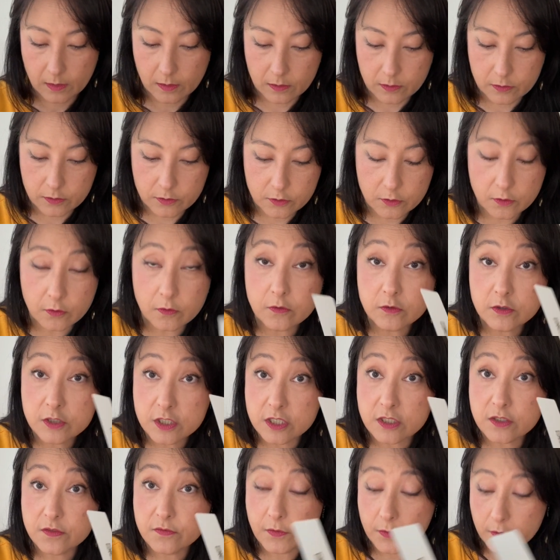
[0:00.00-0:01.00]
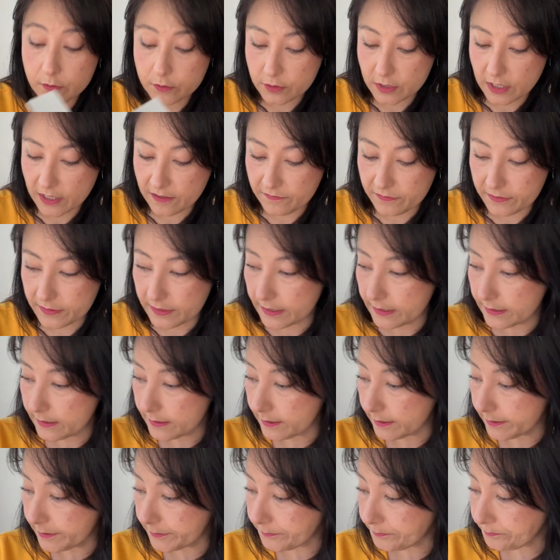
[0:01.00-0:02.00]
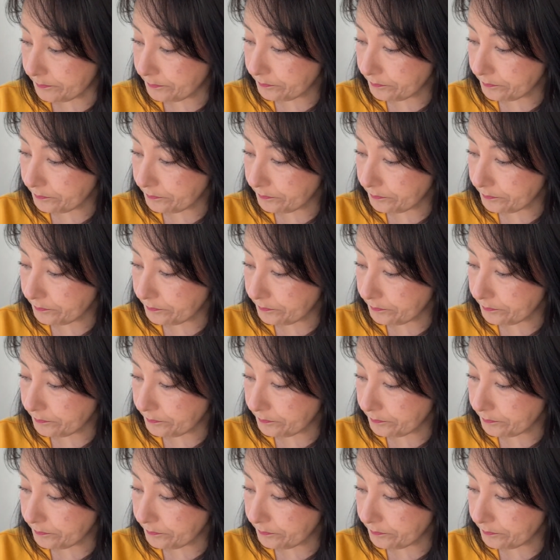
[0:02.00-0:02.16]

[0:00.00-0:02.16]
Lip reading: So just for you to have an idea.